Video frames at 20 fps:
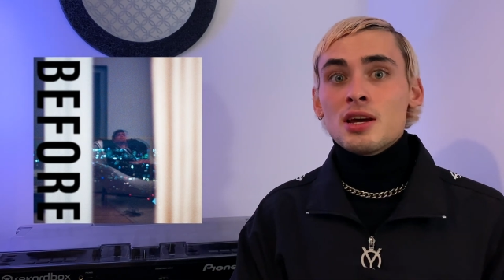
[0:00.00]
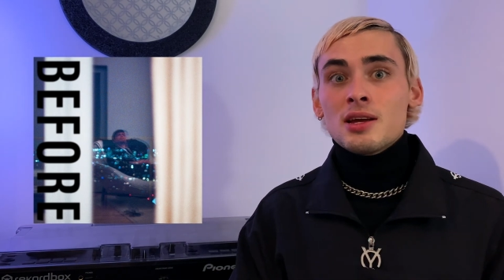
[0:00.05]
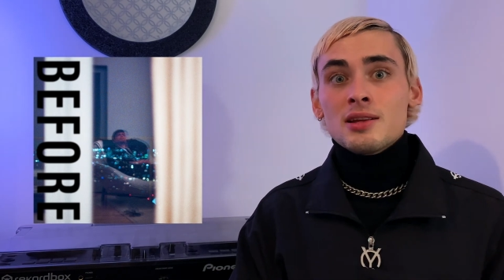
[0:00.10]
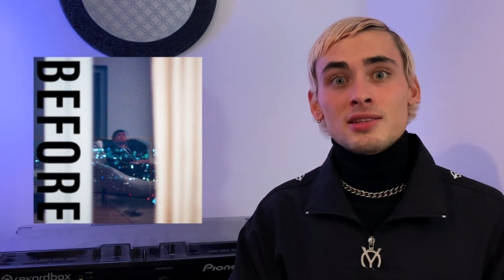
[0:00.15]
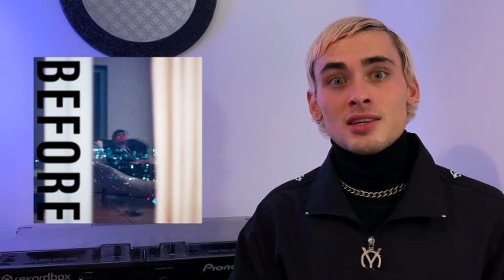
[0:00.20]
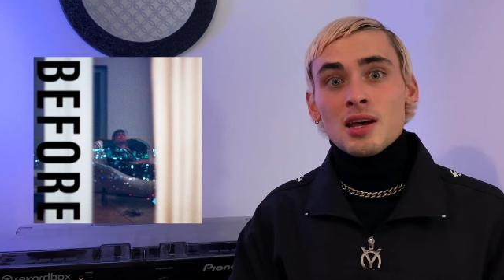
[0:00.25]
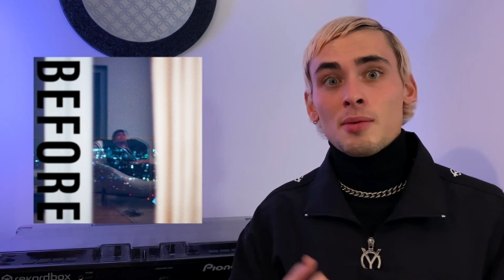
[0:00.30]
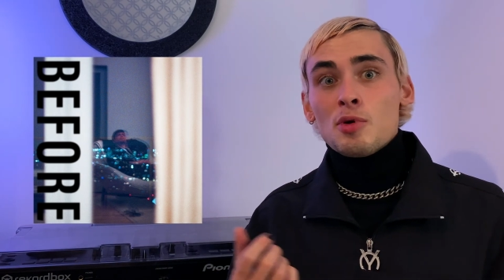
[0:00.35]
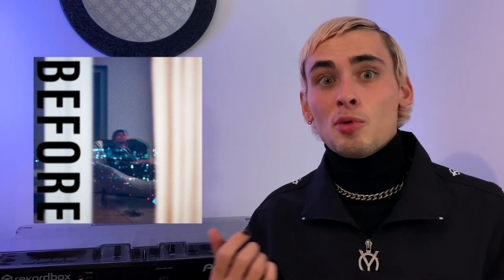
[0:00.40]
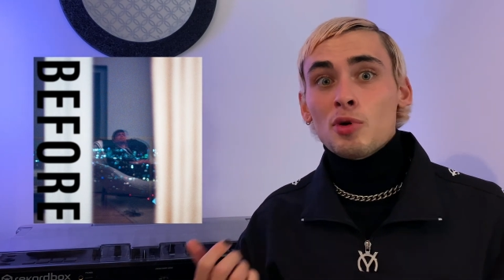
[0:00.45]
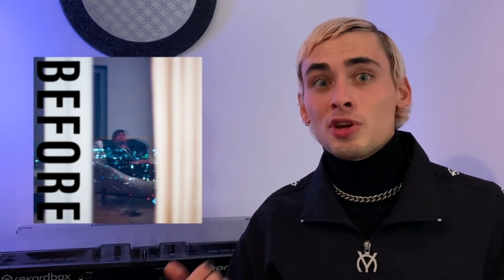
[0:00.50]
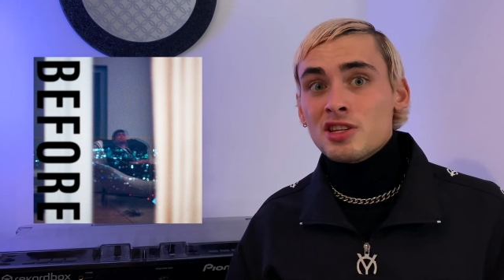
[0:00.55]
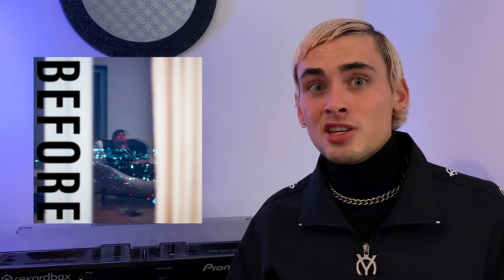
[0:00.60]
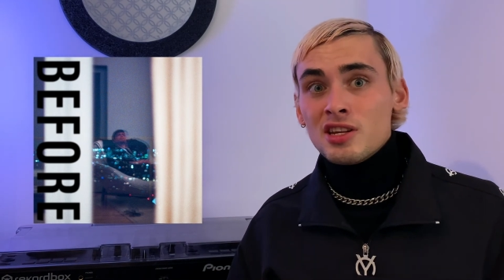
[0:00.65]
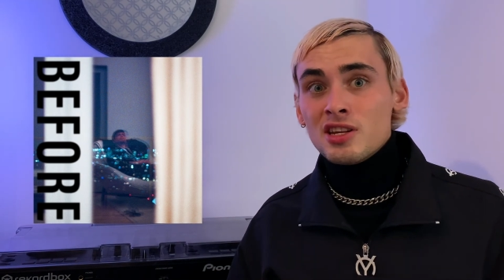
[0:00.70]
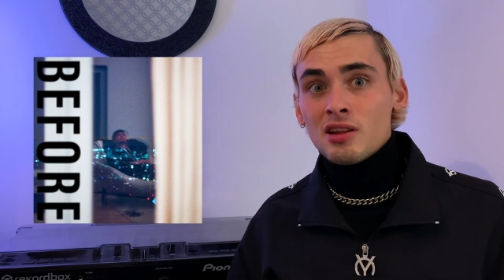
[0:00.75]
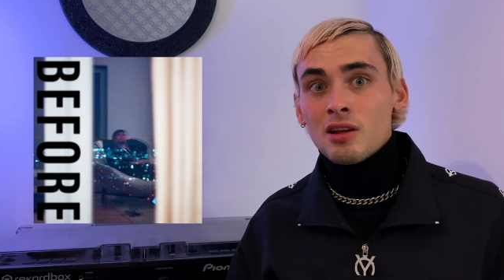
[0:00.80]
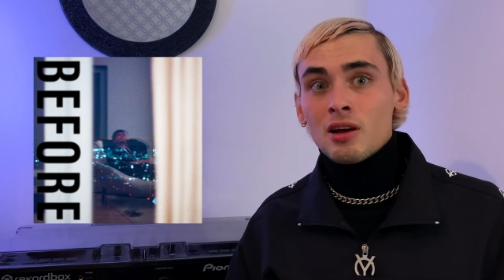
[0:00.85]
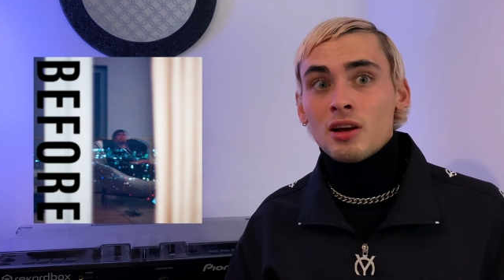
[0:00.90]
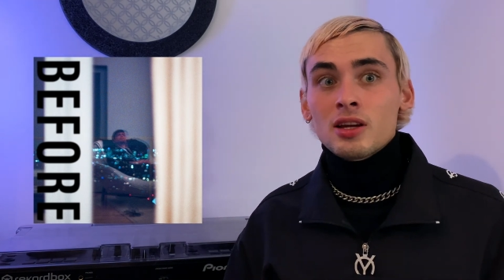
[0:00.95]
Tell me what you
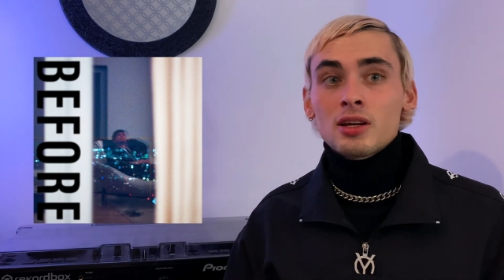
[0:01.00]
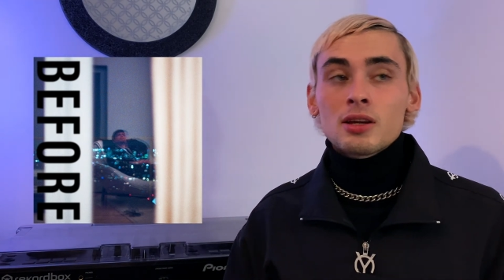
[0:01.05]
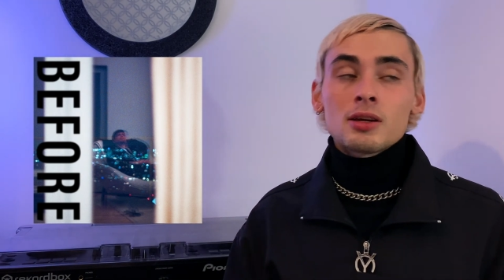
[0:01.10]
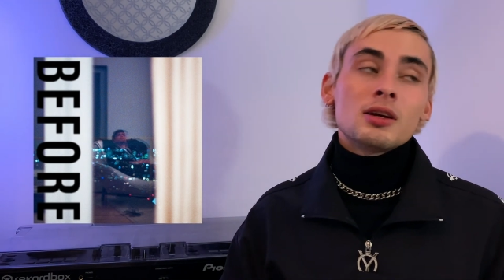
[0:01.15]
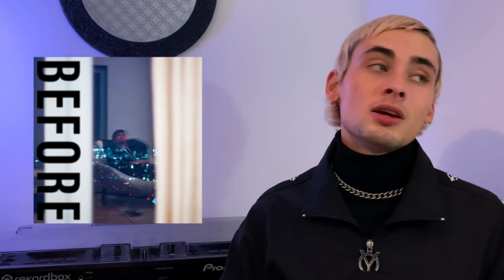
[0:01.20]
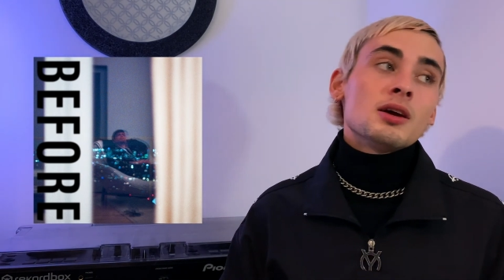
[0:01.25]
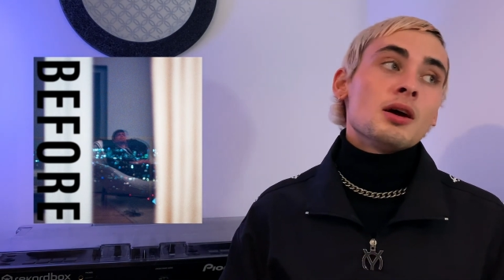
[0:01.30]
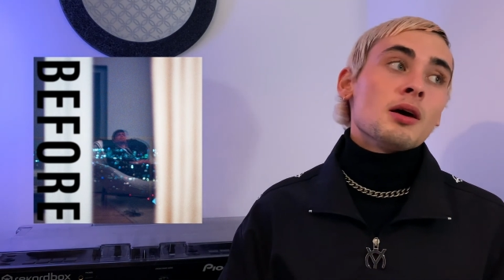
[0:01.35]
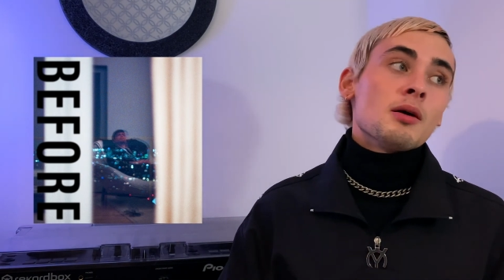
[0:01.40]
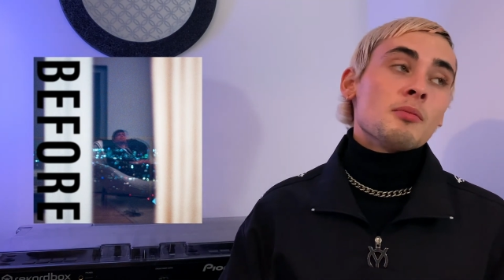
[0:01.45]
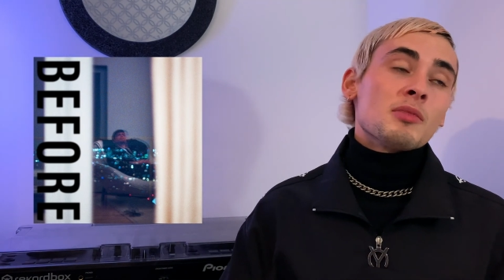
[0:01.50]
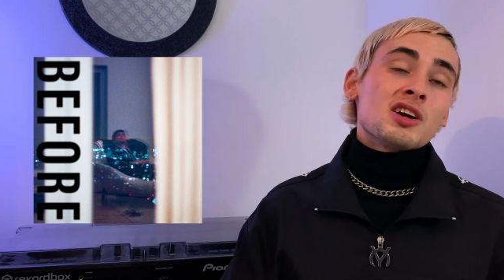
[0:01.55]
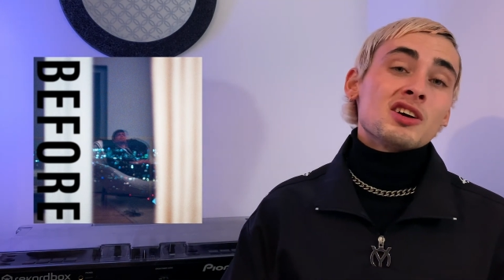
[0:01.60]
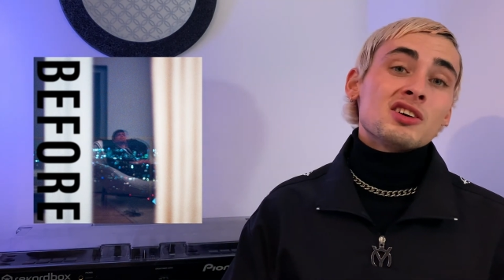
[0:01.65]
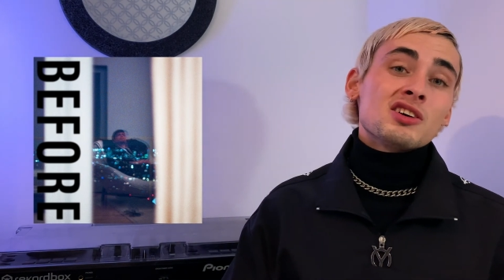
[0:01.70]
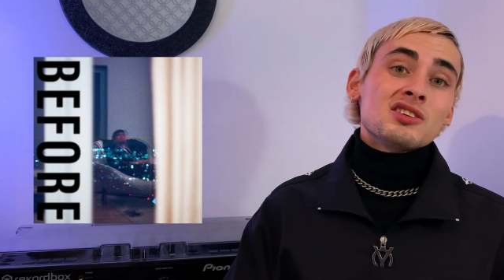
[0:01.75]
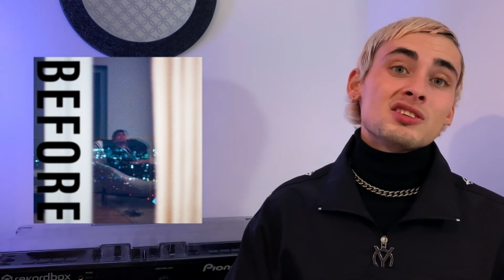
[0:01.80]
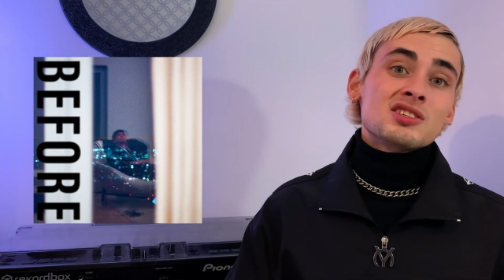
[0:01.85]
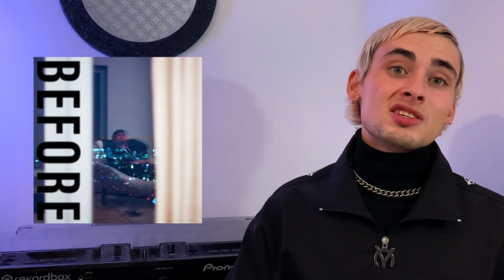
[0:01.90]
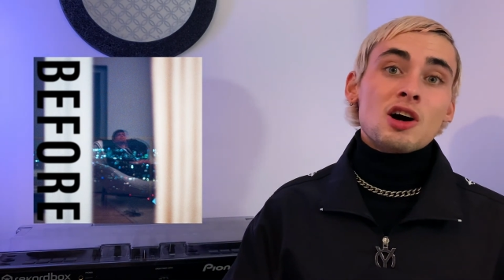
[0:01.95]
didn't like,
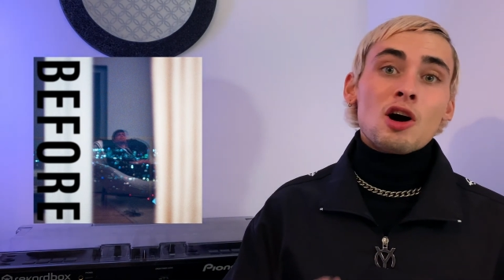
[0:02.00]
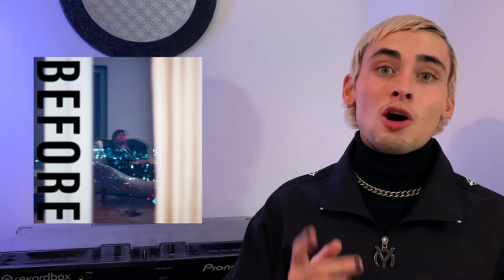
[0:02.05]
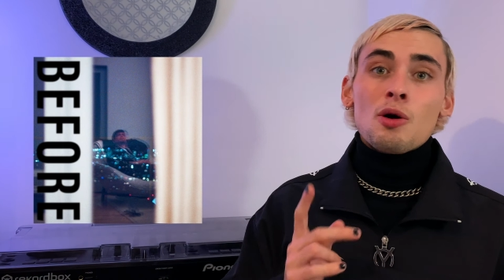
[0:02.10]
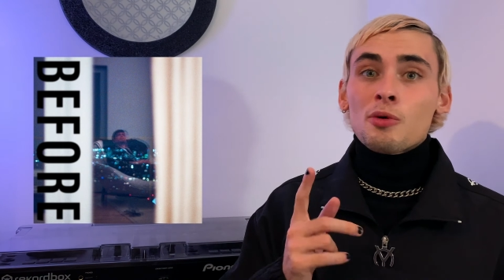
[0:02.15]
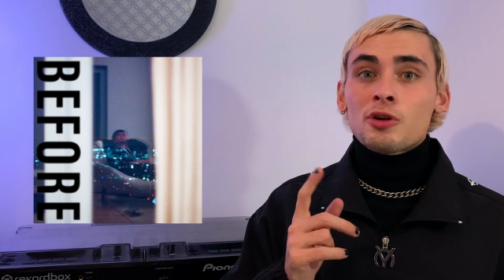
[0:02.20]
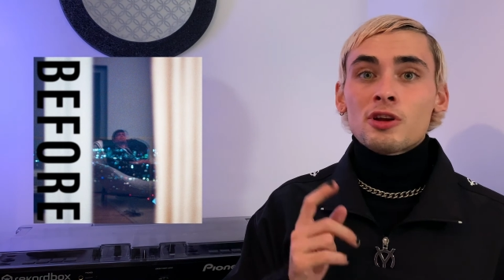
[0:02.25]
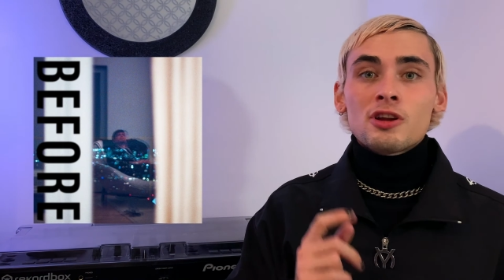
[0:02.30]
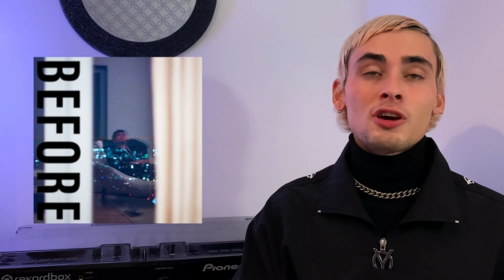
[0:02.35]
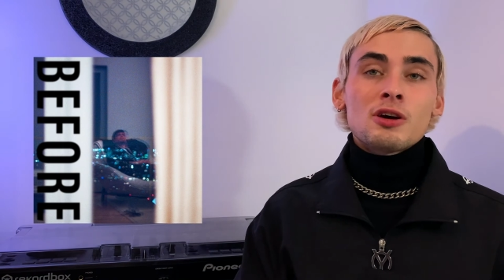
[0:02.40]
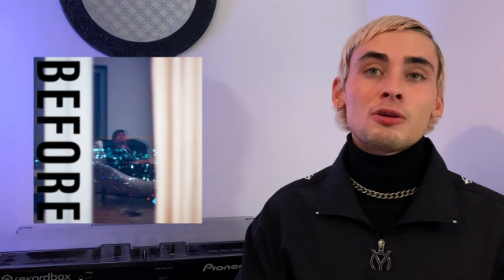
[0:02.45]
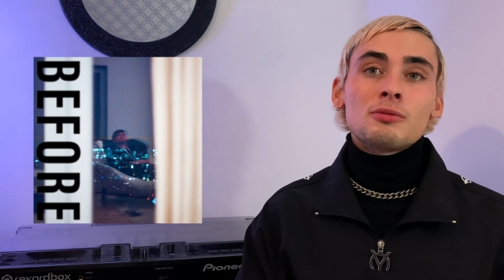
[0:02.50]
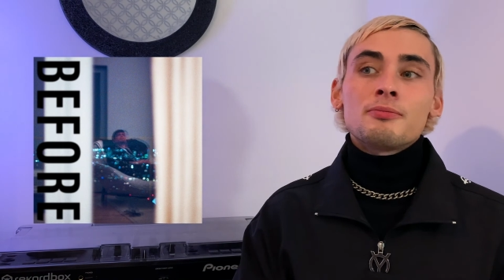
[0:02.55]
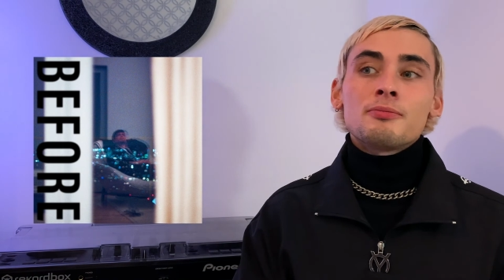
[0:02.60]
because I want to know.